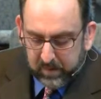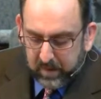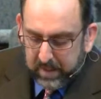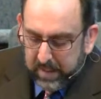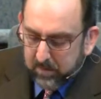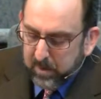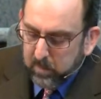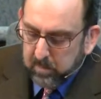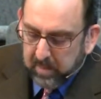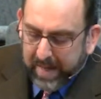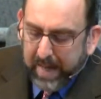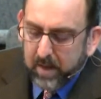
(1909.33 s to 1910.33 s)
Even
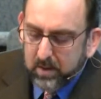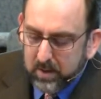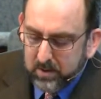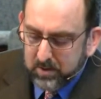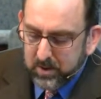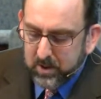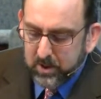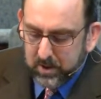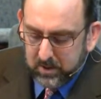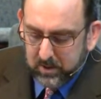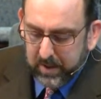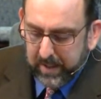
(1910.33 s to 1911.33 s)
bad
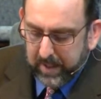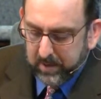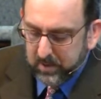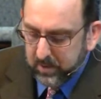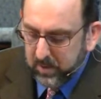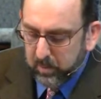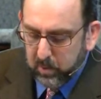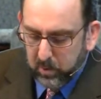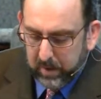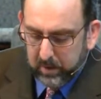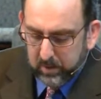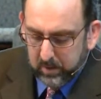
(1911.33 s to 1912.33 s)
decisions, I guess is the
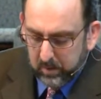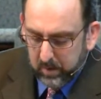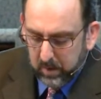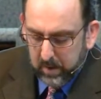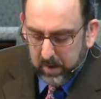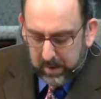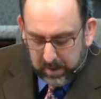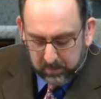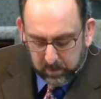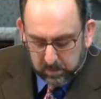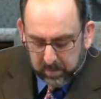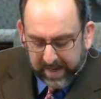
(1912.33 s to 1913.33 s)
point,
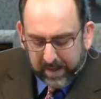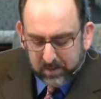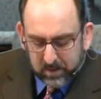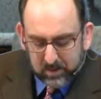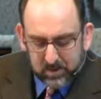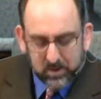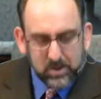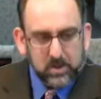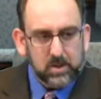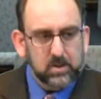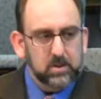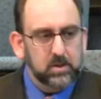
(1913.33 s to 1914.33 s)
even bad
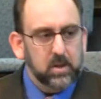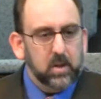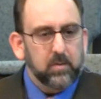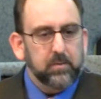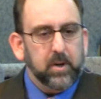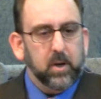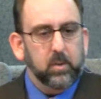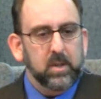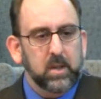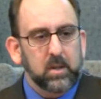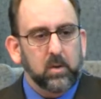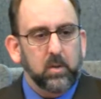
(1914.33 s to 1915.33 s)
decisions fall
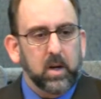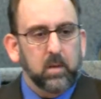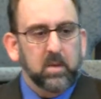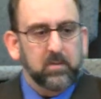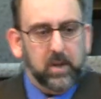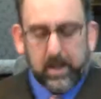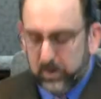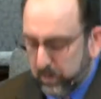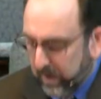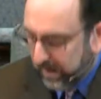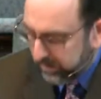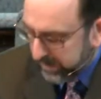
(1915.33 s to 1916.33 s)
within the realm of God's
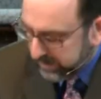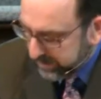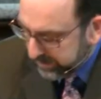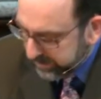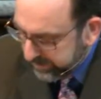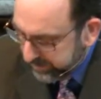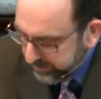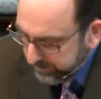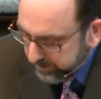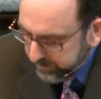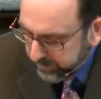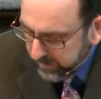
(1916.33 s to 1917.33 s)
providence.
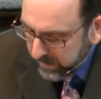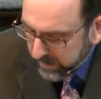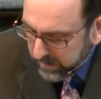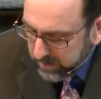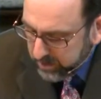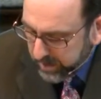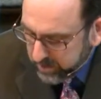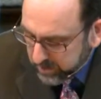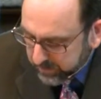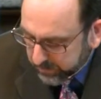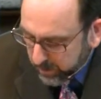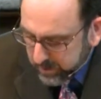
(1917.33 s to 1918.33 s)

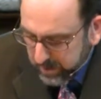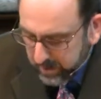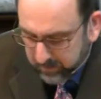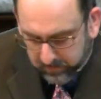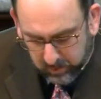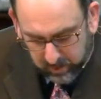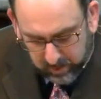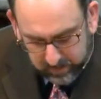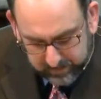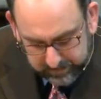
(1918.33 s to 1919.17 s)
Judges 14:4.